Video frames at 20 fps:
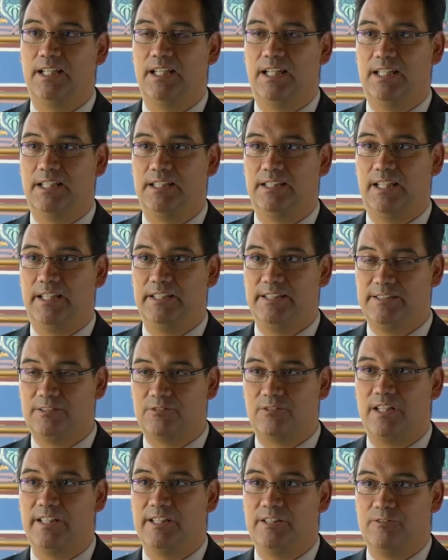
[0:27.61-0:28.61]
and is
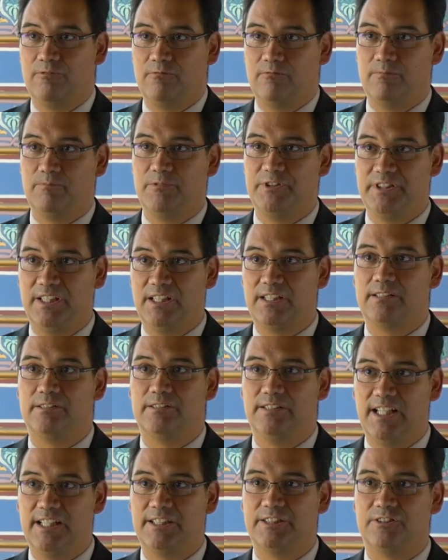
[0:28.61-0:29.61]
trying to share
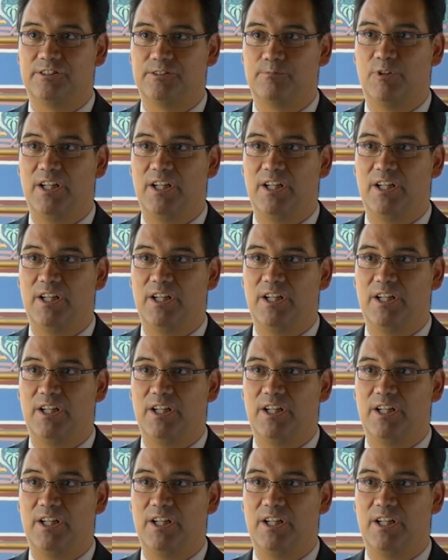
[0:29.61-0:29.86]
lessons.